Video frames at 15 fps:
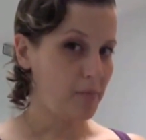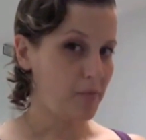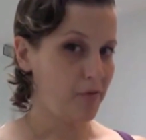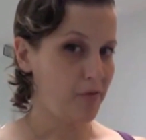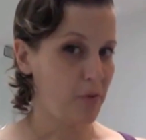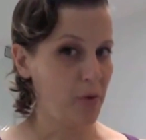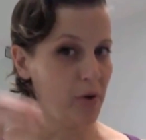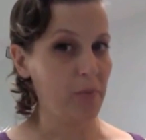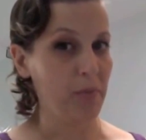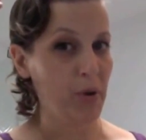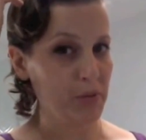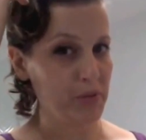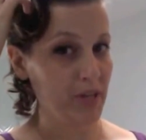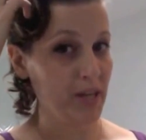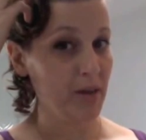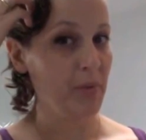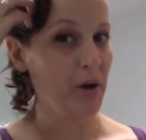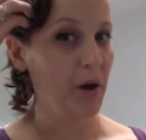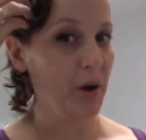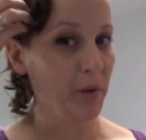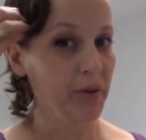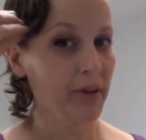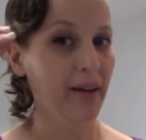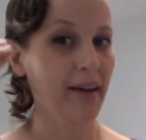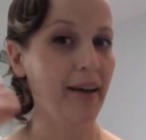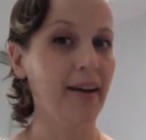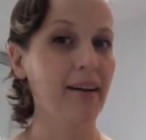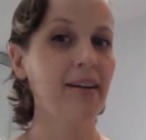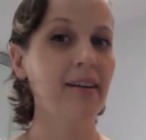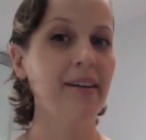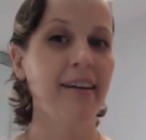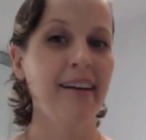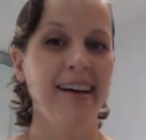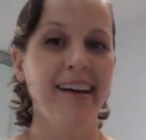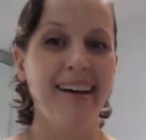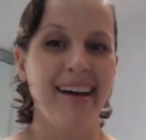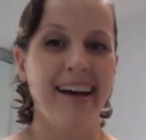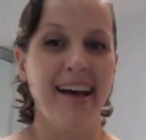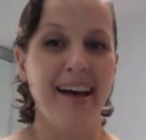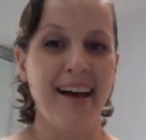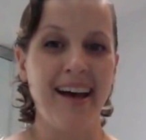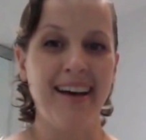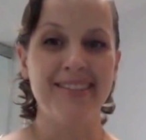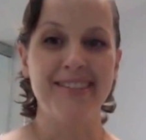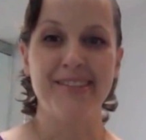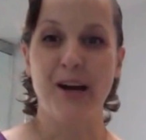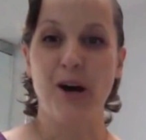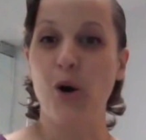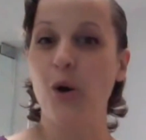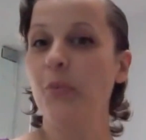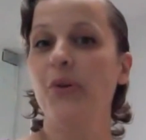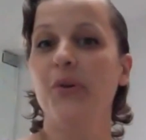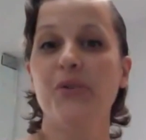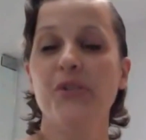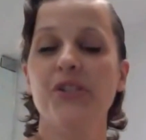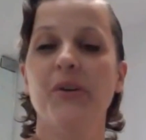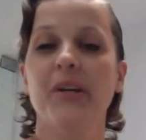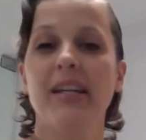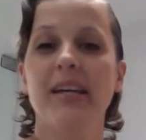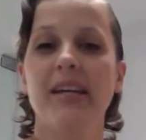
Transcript: for post-chemo hair, and hope you enjoyed